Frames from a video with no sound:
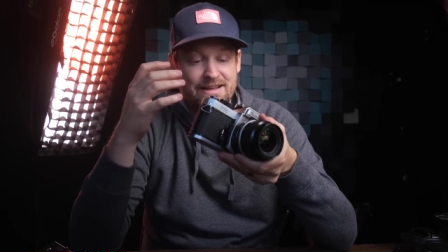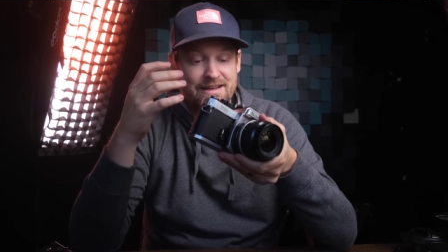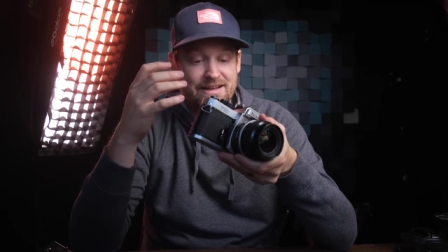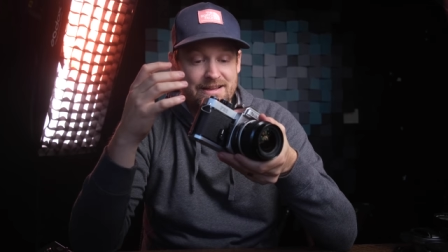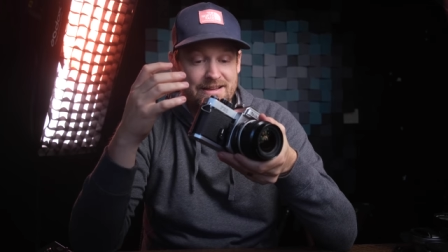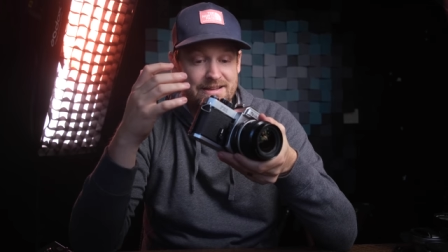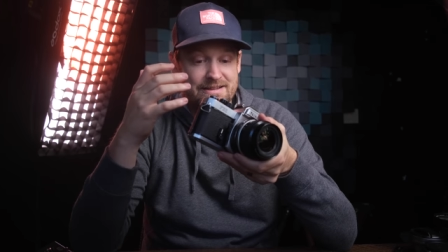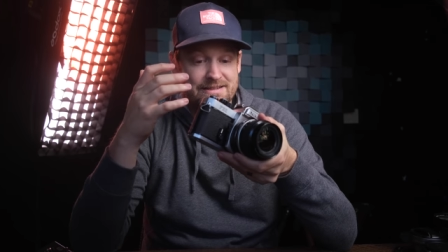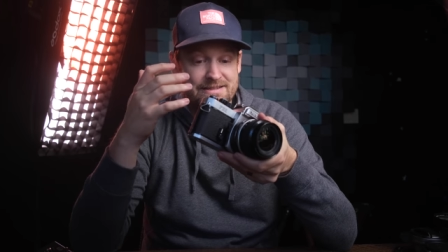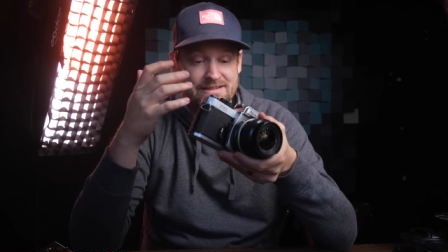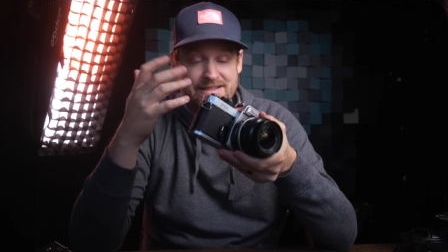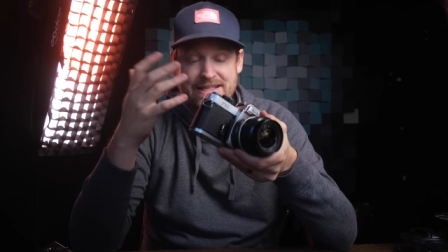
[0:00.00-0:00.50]

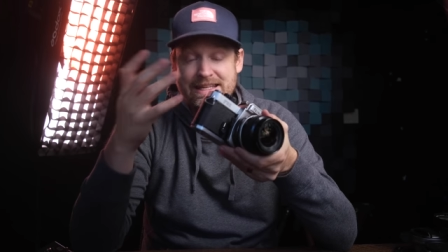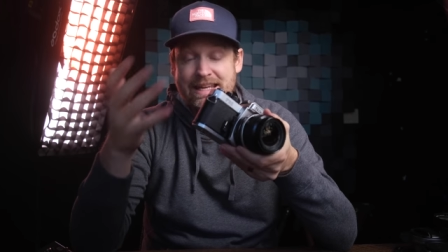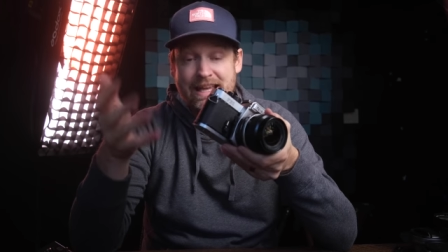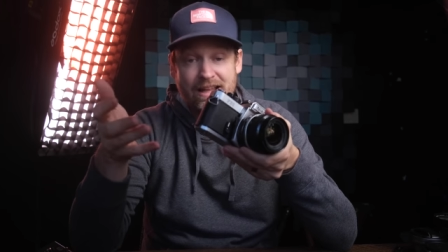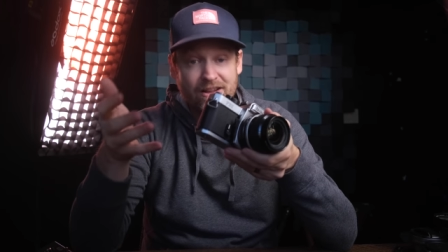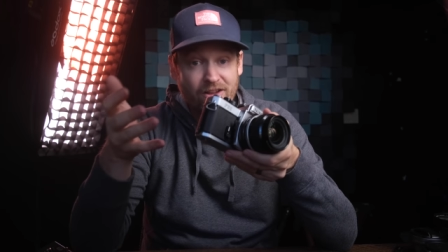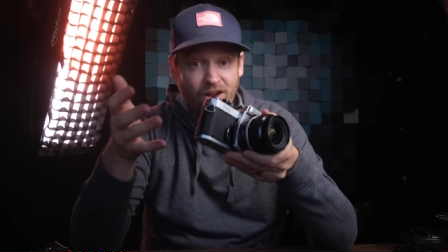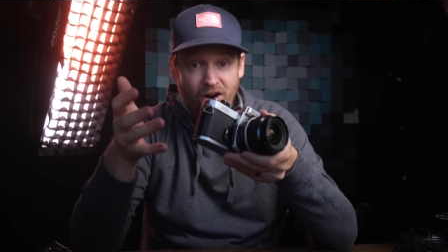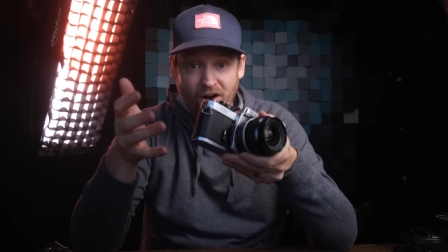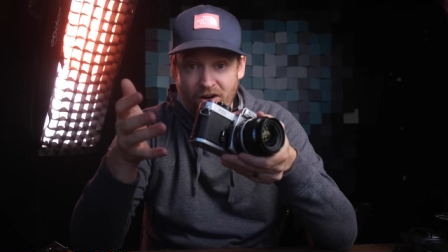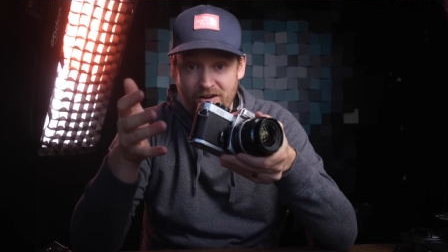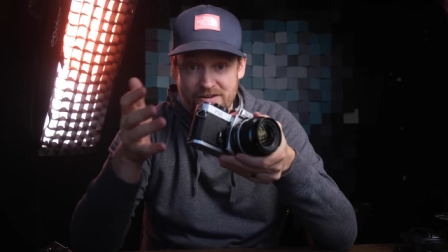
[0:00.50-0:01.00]
a
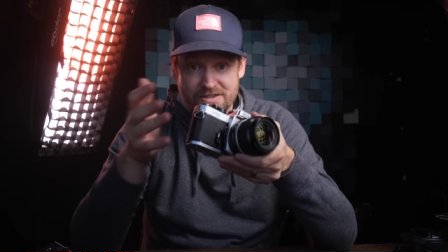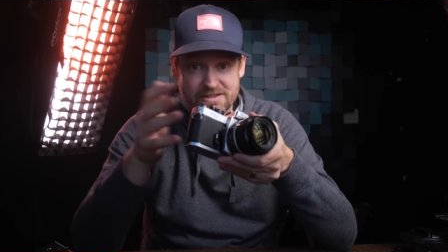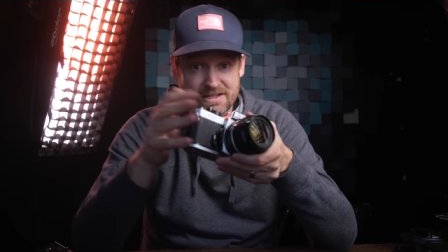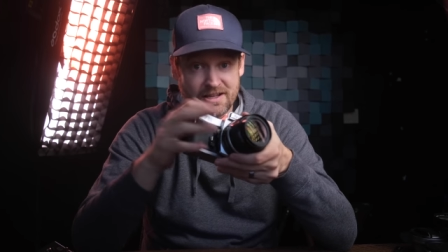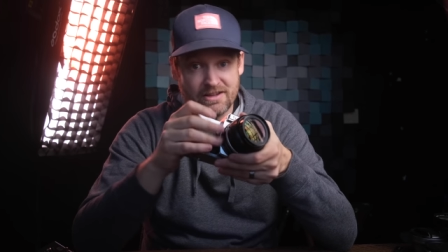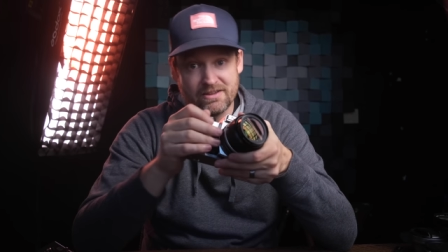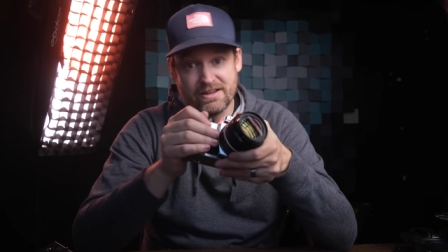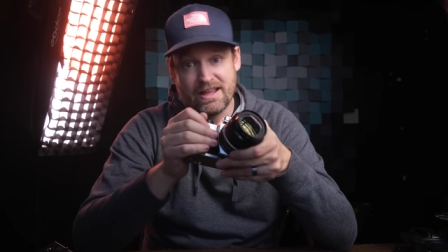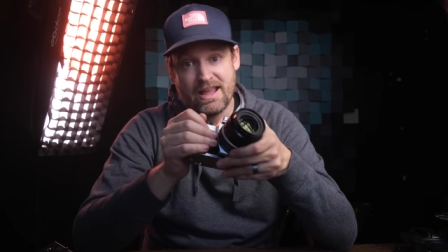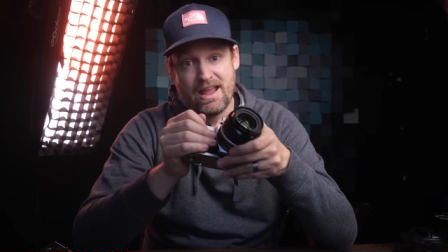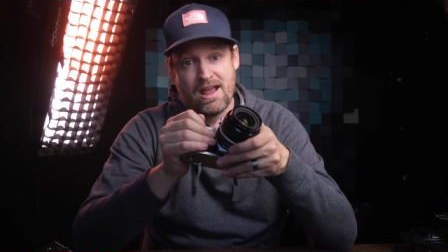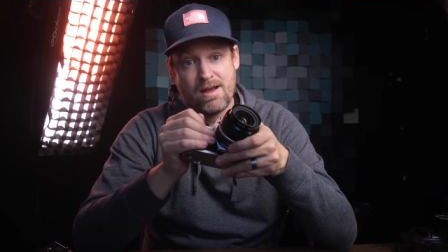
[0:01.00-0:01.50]
TLR
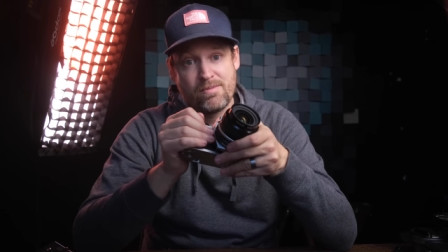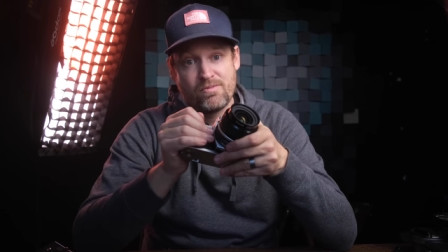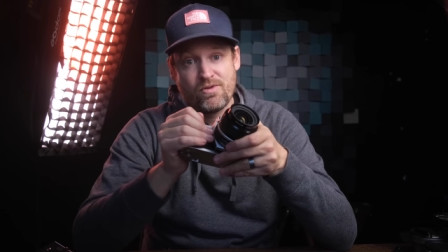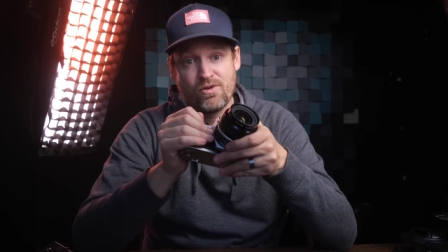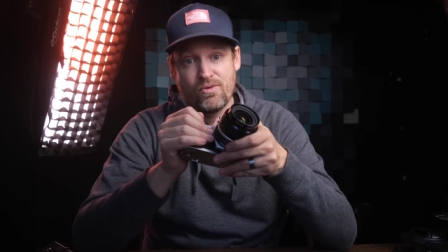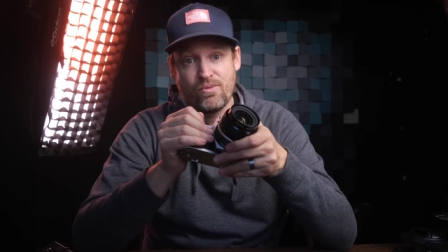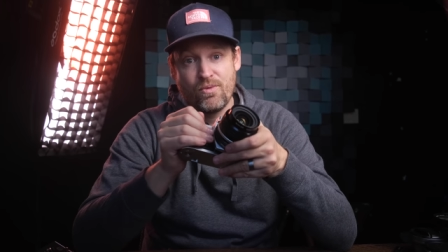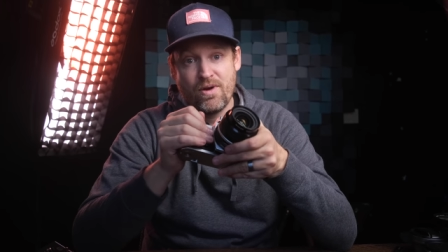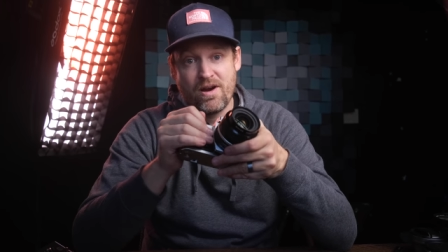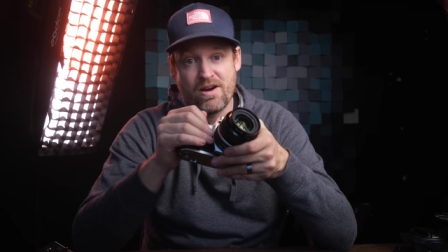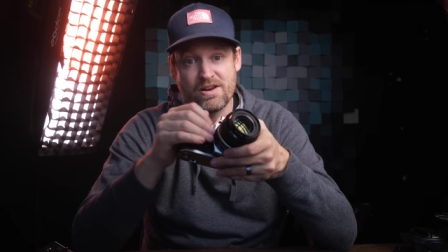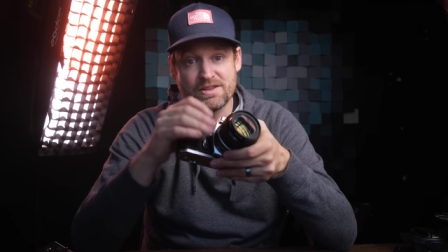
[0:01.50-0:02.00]
style camera
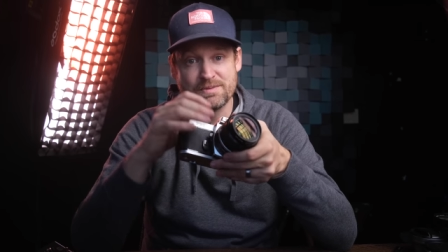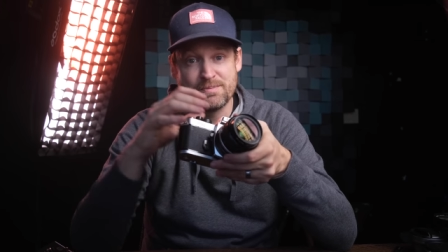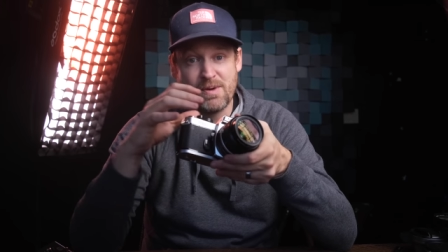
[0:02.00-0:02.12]
where it's